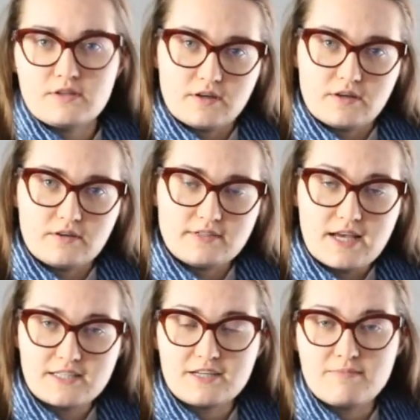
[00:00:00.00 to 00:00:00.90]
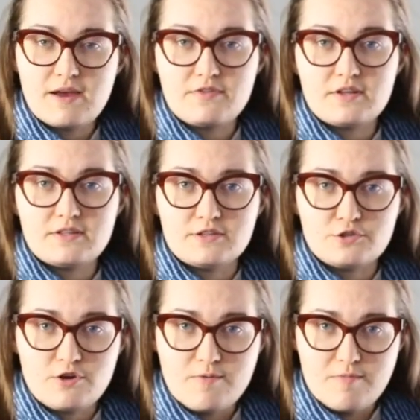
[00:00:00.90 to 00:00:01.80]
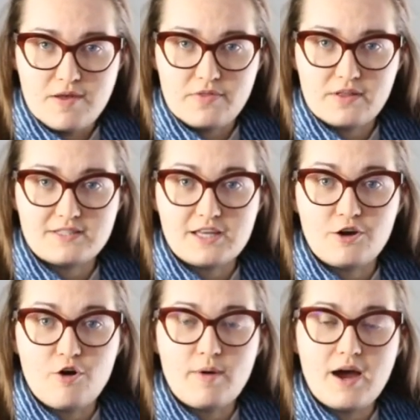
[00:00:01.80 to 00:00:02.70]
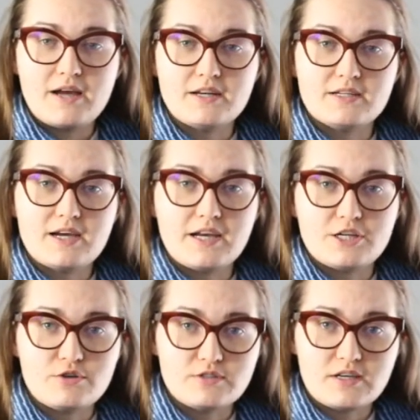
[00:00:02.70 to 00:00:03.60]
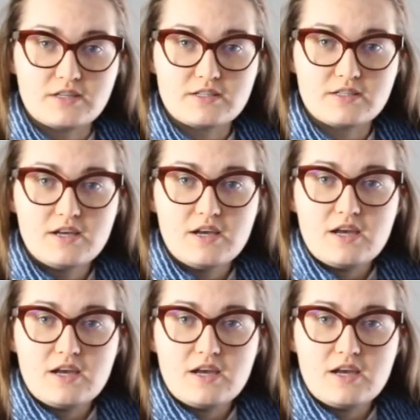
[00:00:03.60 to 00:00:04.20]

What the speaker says: the testing methods, the treatment methods that go behind a diagnosis.